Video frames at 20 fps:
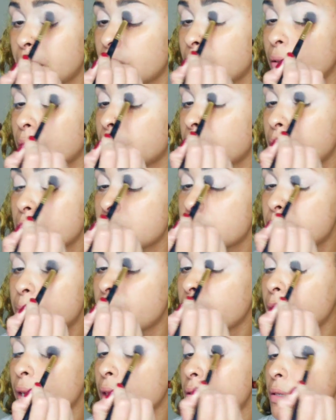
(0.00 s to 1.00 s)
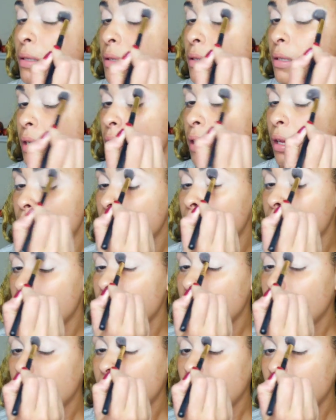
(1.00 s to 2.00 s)
Louise base
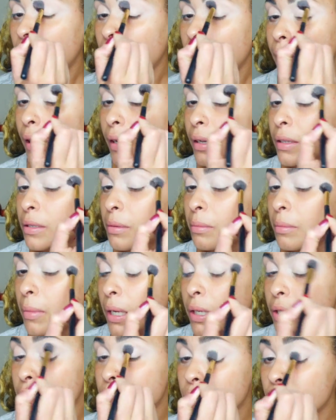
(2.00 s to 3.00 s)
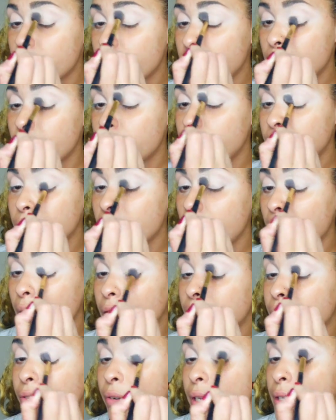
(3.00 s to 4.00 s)
and make sure you're not
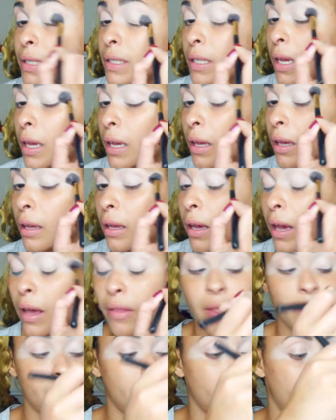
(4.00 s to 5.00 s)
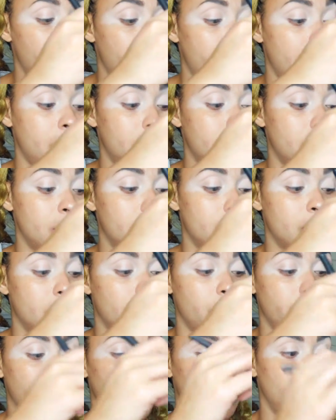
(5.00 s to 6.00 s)
creasing and that that base isn't
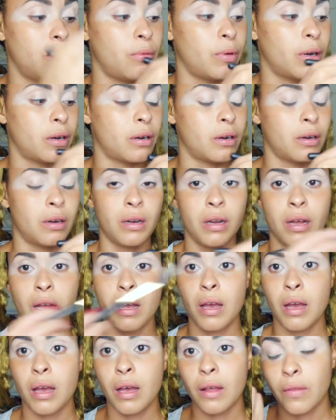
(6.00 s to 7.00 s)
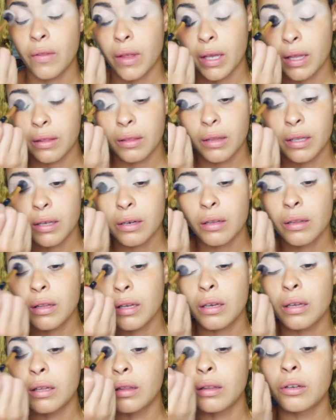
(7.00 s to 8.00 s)
going anywhere. Like literally
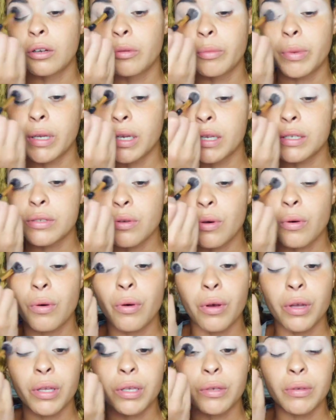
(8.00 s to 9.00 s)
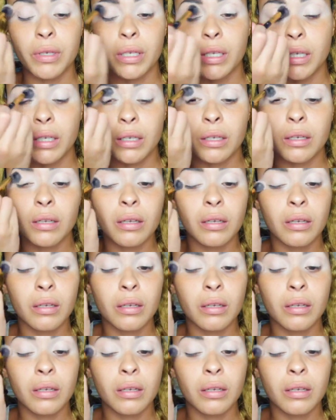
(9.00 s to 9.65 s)
a little bit is all you need.